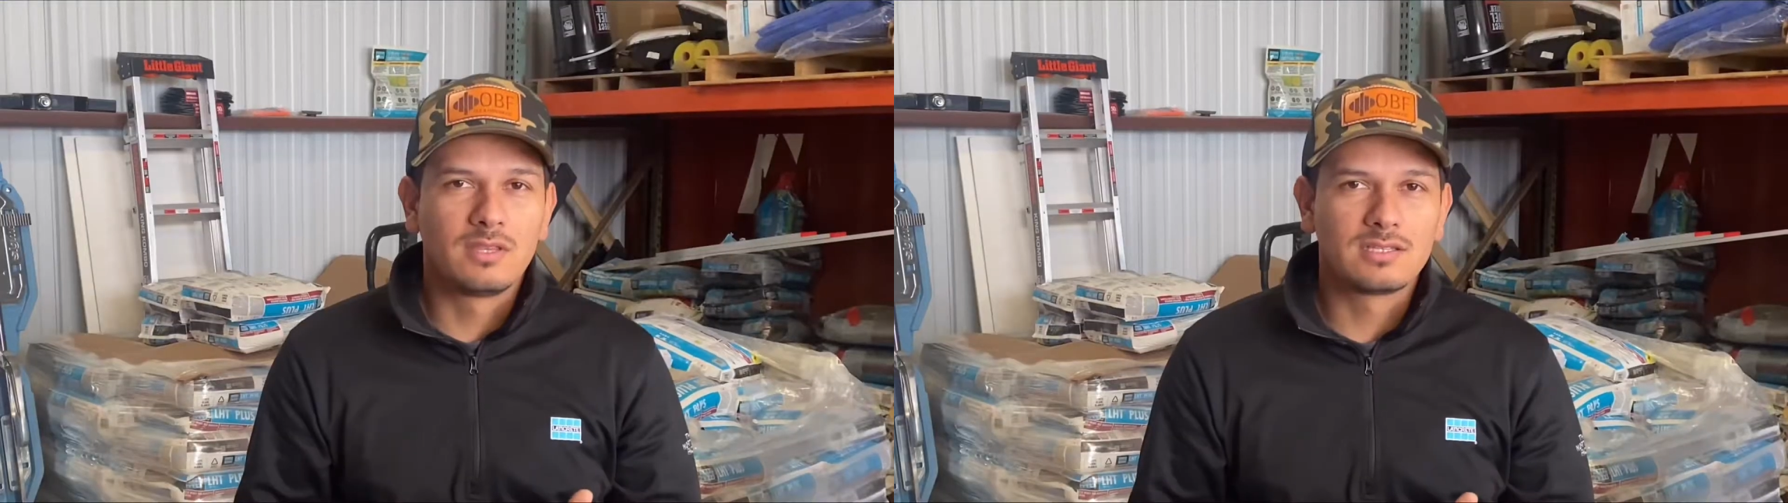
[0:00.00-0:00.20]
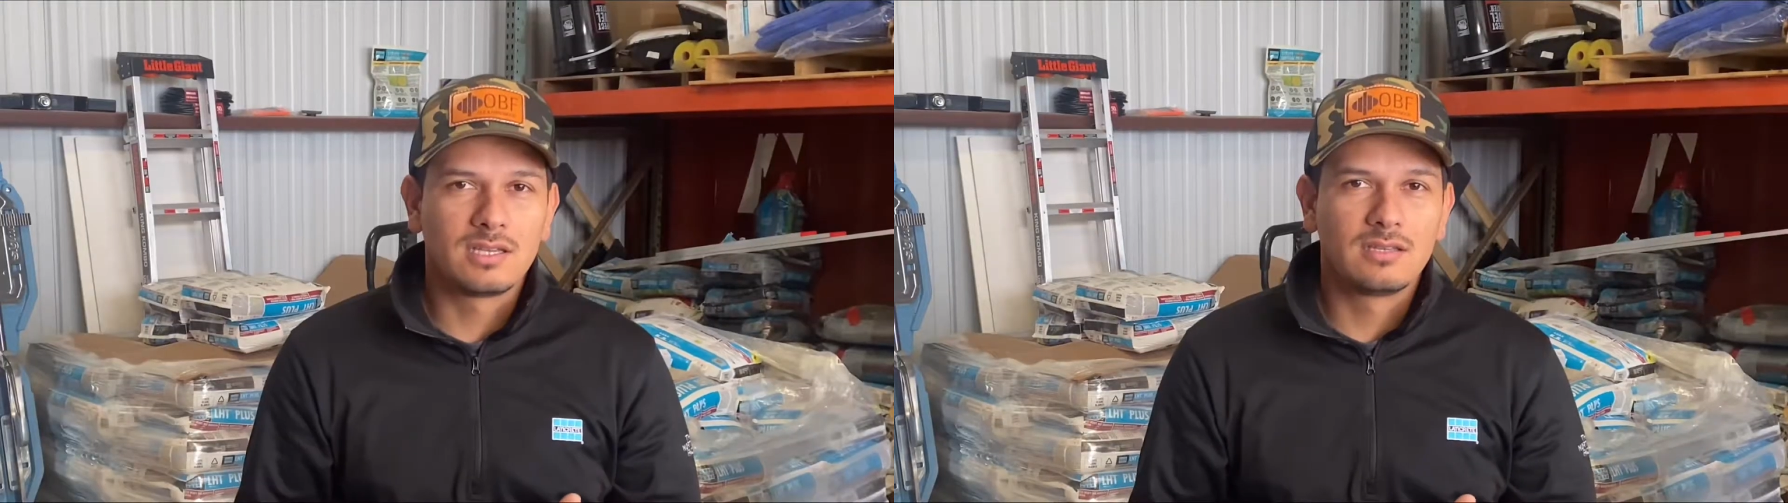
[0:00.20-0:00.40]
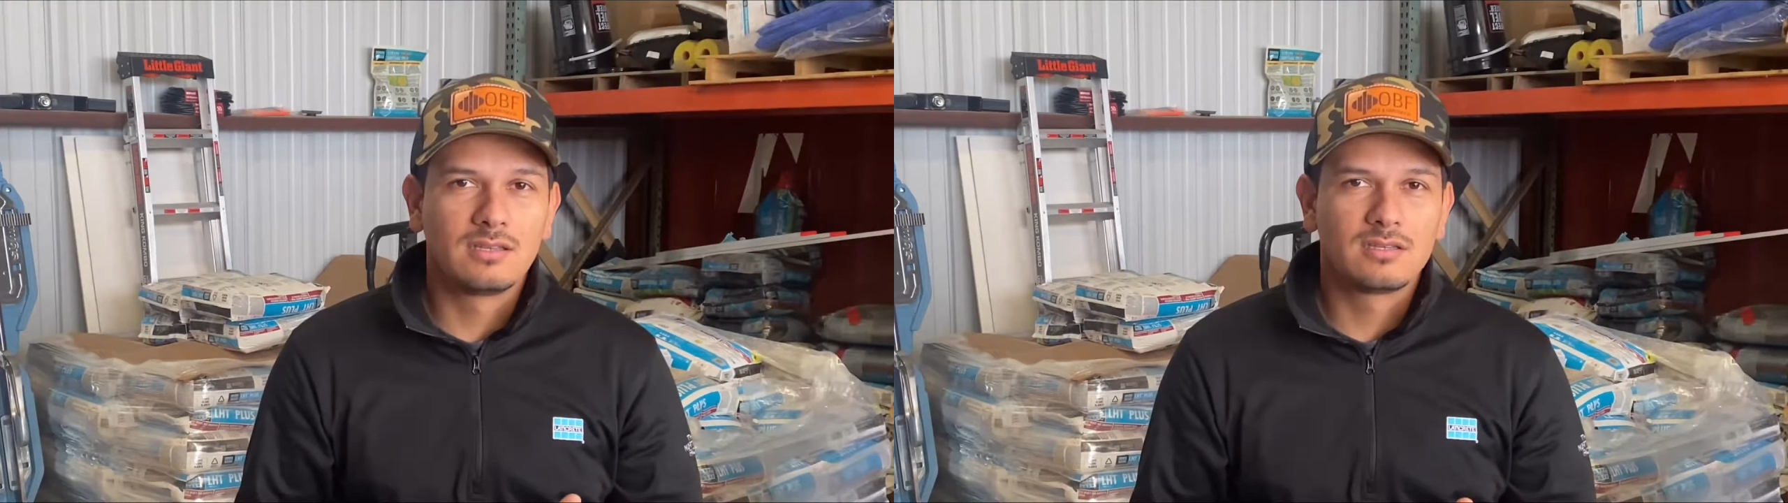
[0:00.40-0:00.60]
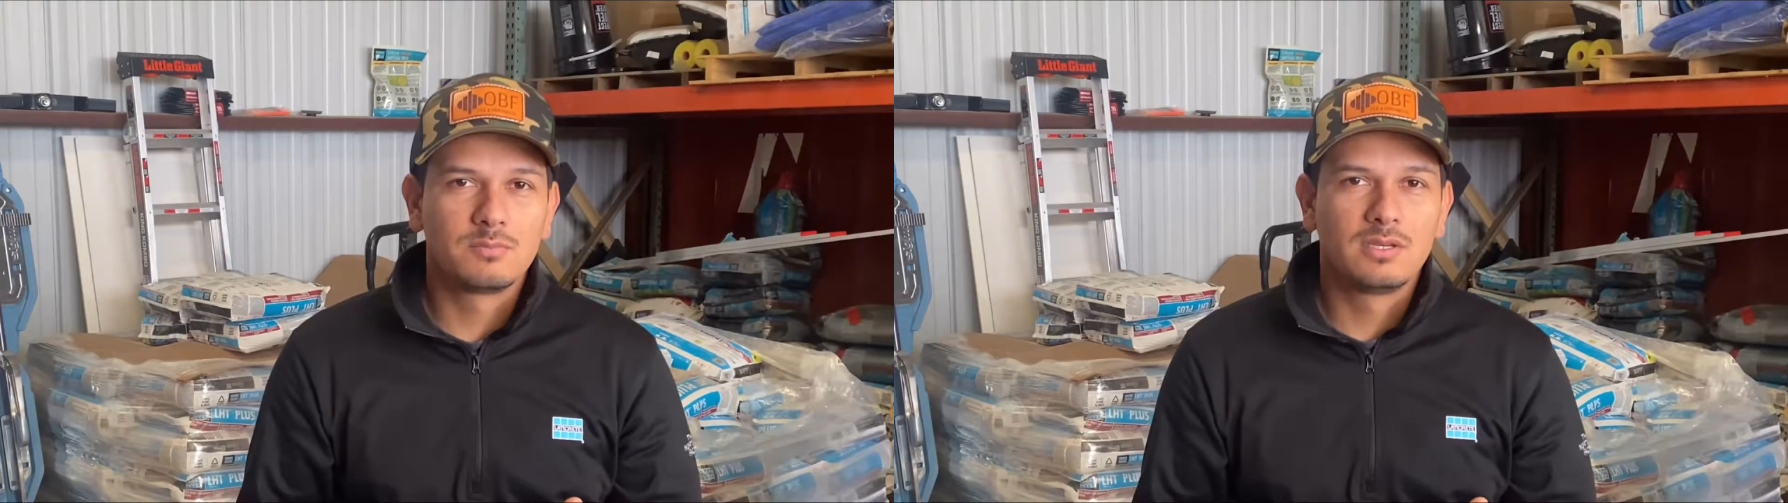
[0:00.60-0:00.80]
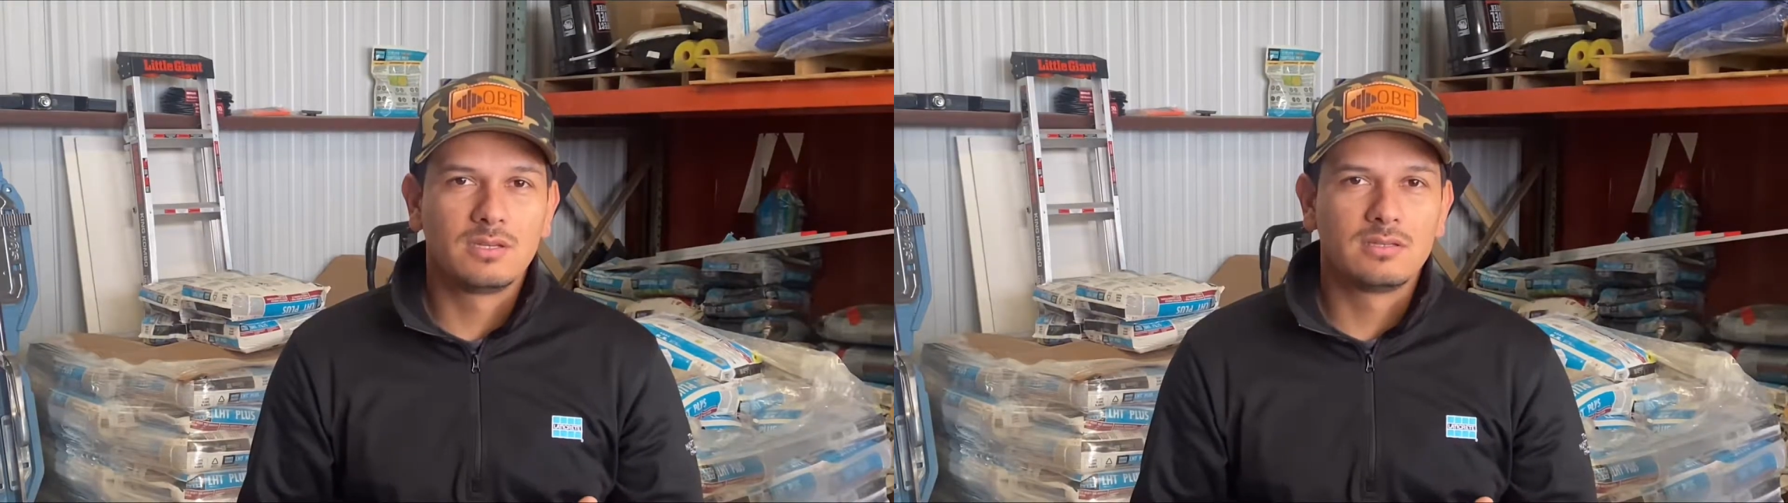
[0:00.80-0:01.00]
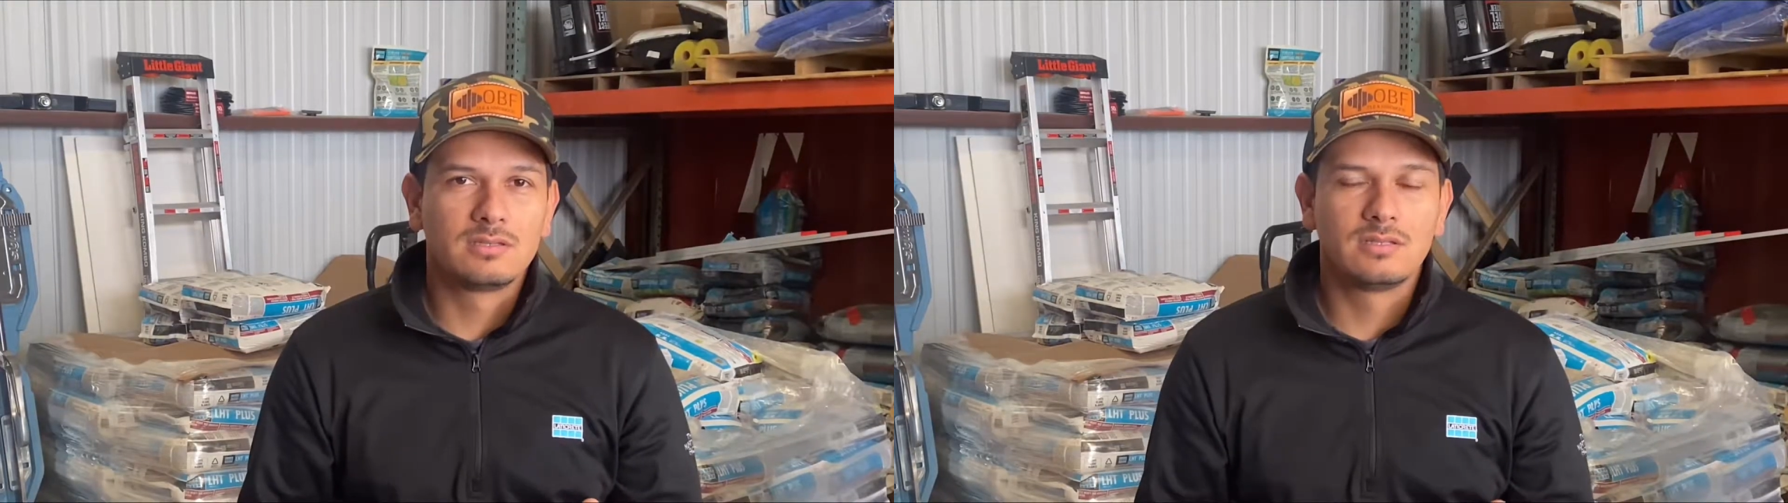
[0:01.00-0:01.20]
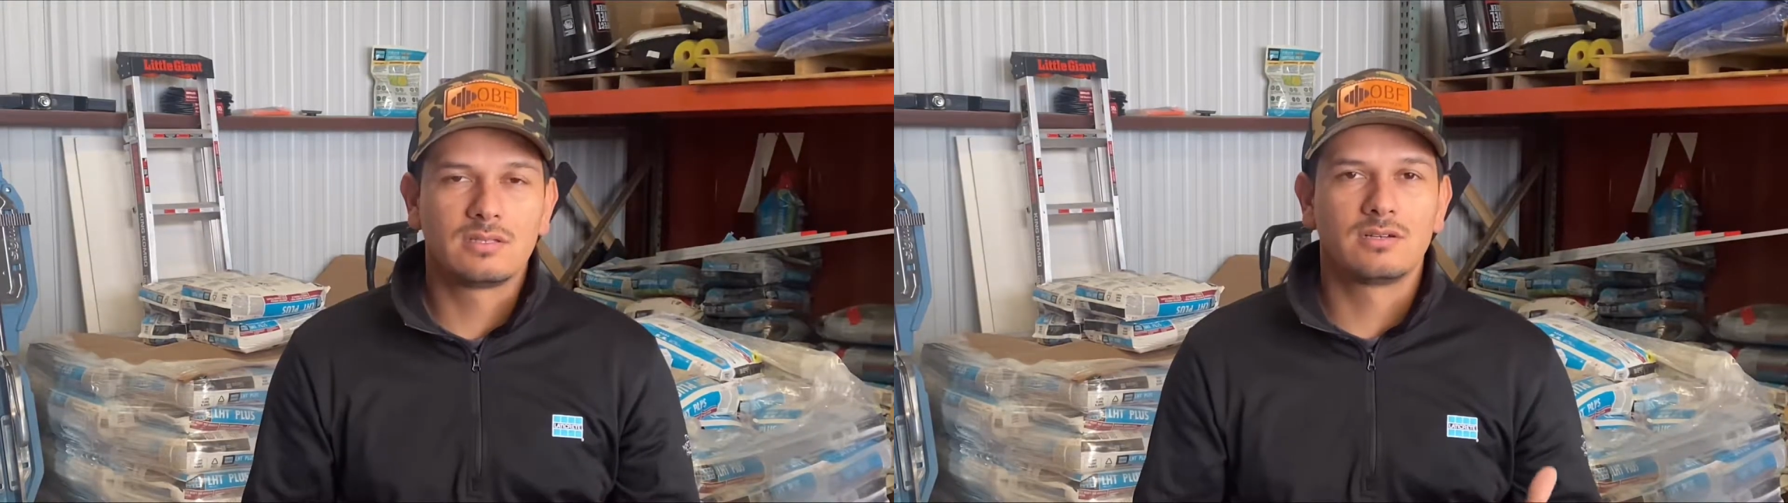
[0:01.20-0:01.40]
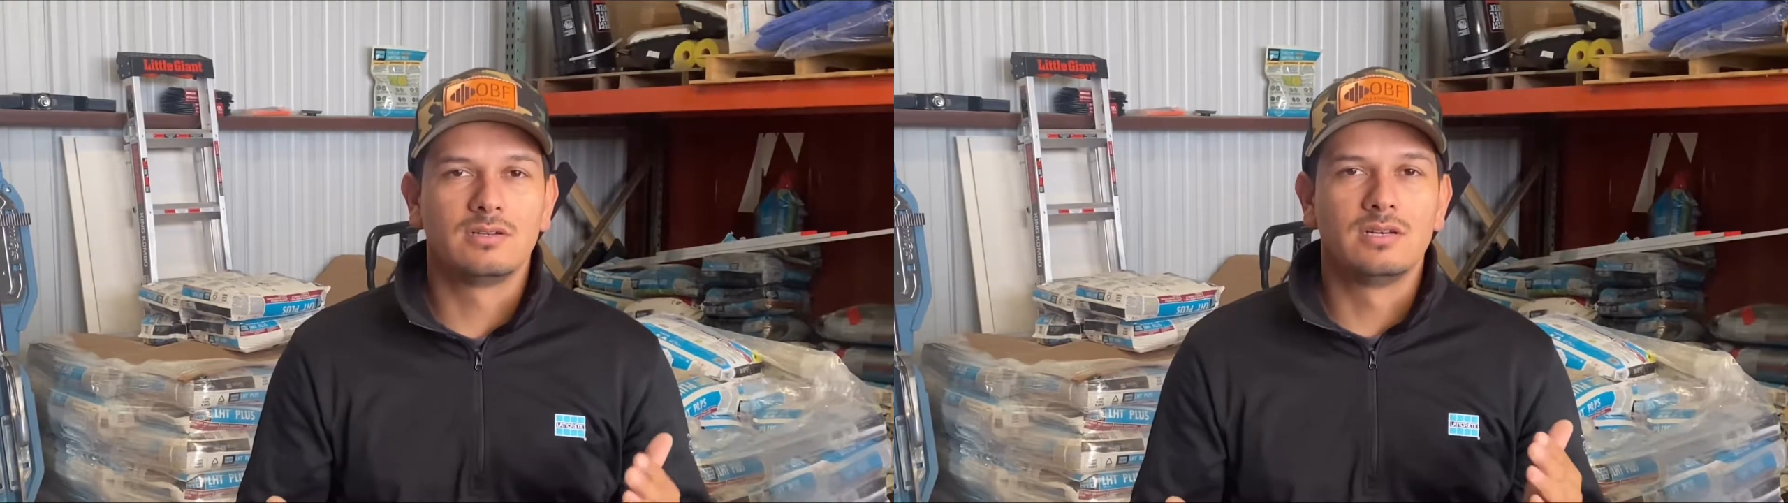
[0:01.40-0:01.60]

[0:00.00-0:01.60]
things like this because these are